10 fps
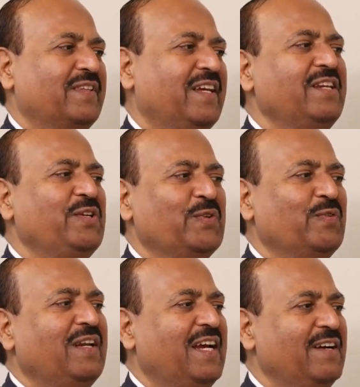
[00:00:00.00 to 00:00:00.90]
Then you
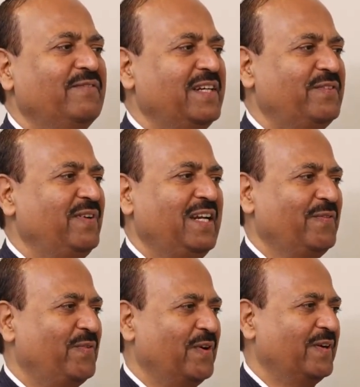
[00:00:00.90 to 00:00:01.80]
will have that
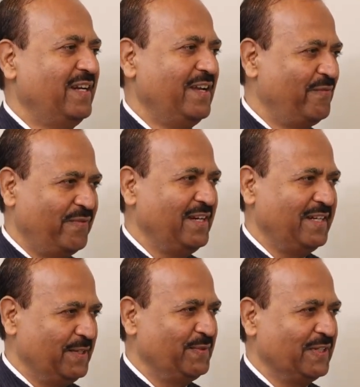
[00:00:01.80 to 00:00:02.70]
feeling for every
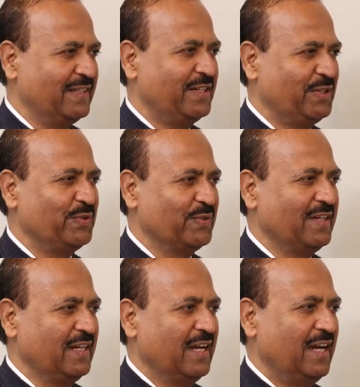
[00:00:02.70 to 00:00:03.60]
individual that you